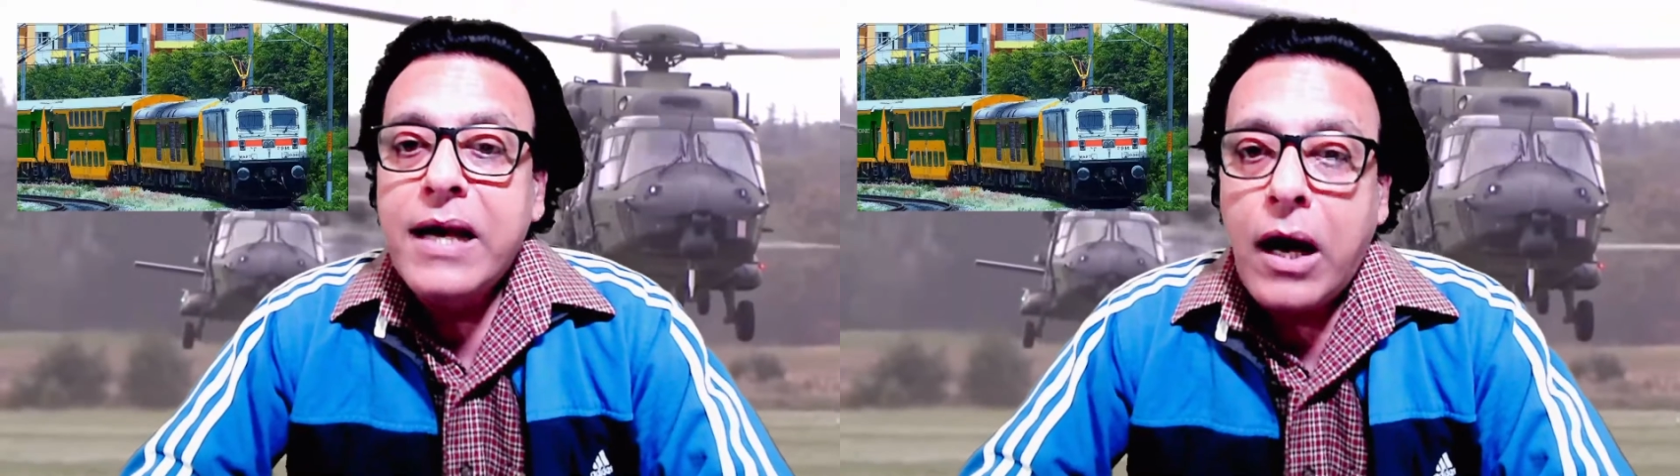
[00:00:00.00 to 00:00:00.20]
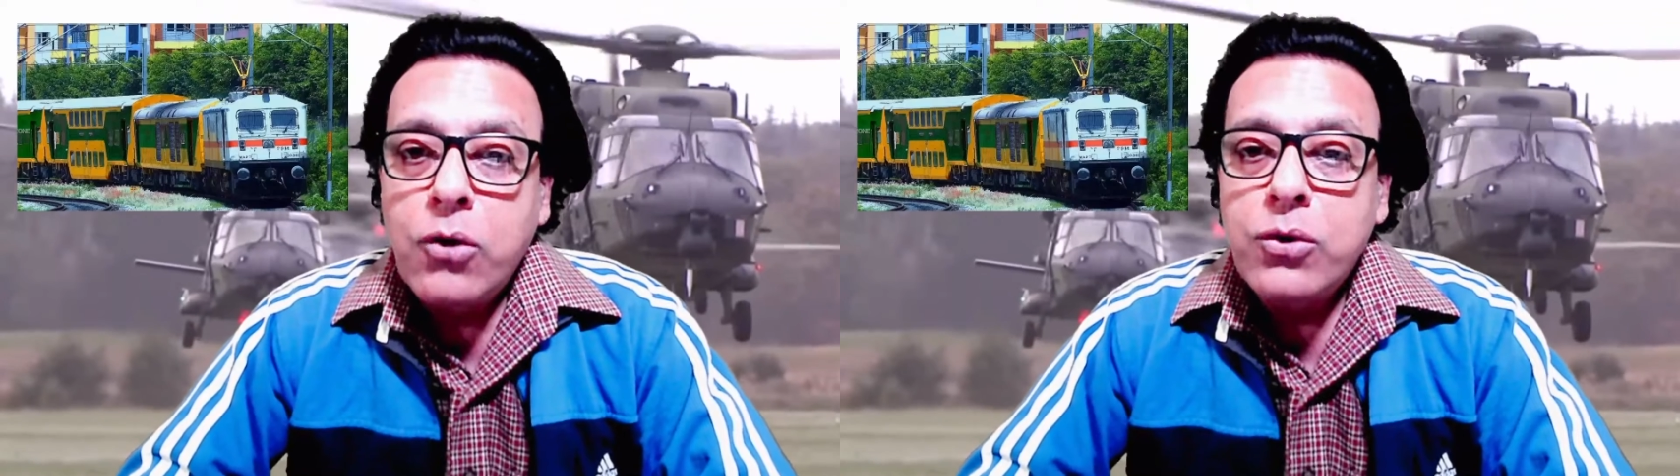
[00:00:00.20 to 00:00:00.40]

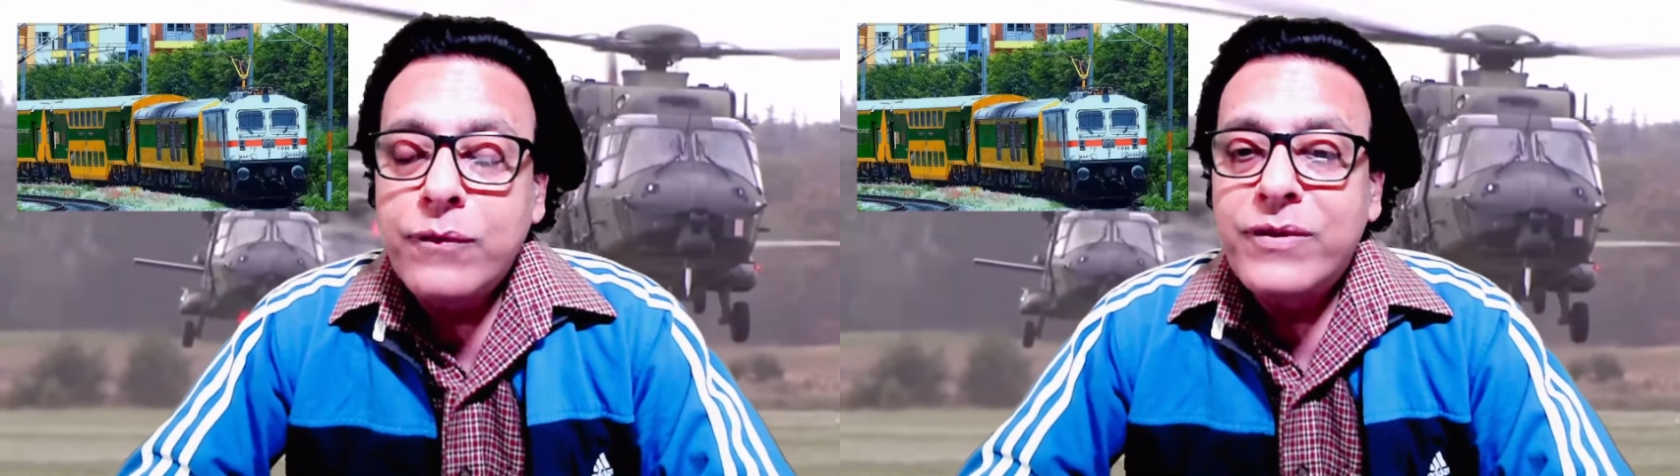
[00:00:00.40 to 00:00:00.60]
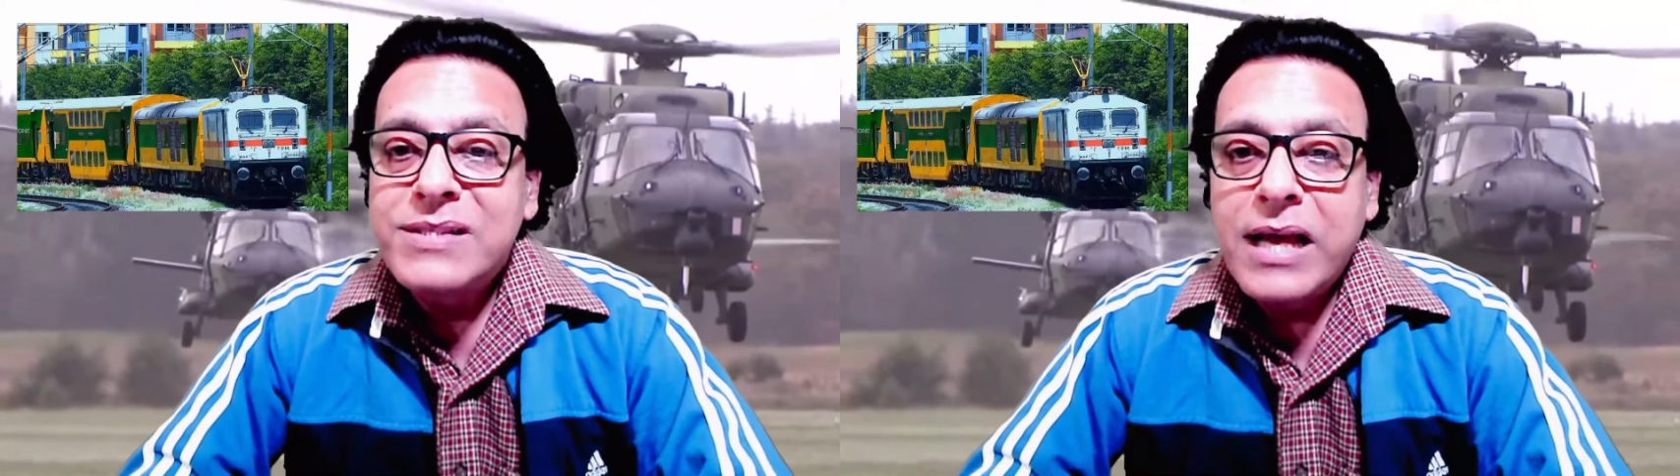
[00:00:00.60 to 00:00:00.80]
out of
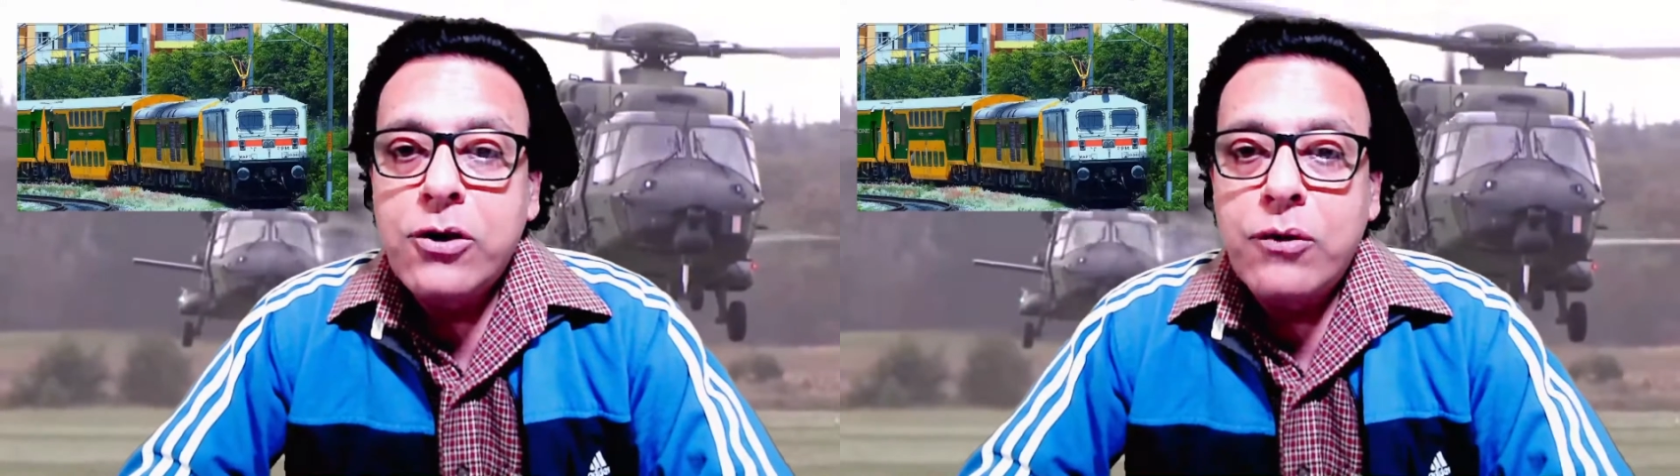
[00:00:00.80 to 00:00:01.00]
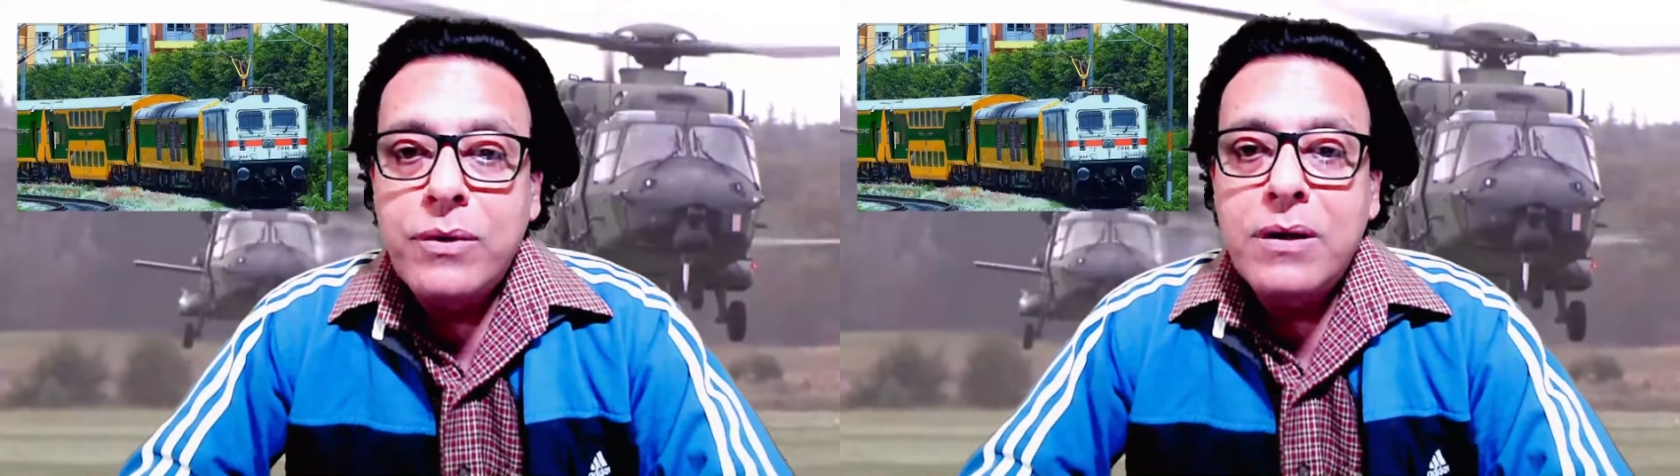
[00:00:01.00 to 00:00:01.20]
this
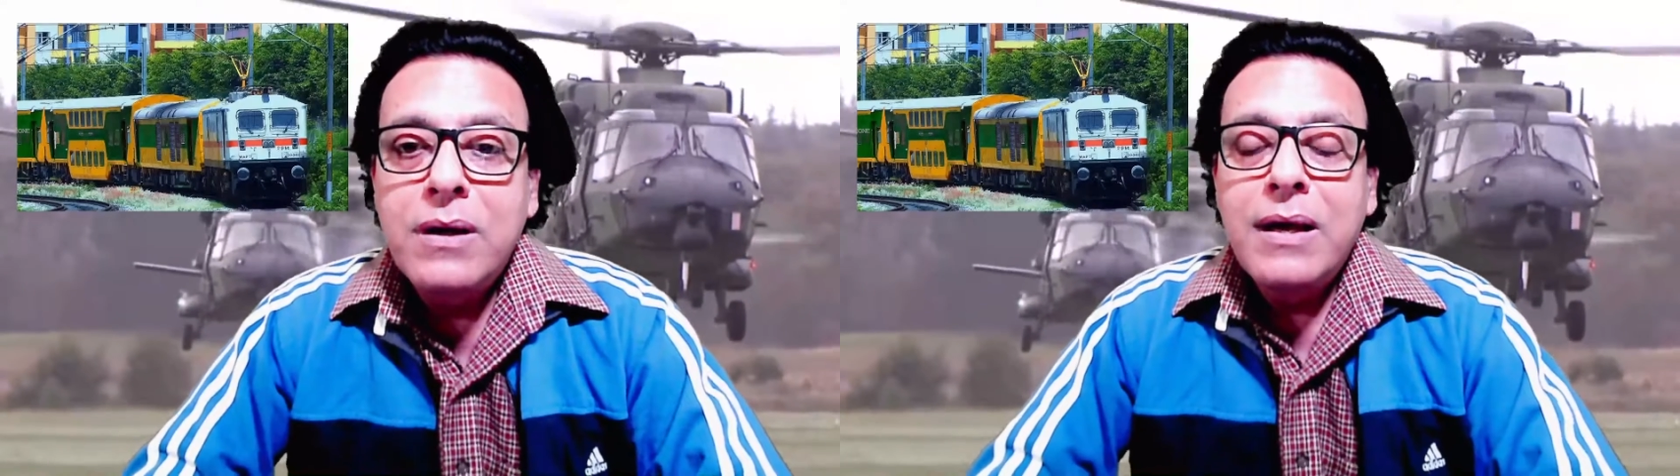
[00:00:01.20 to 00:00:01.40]
hangover.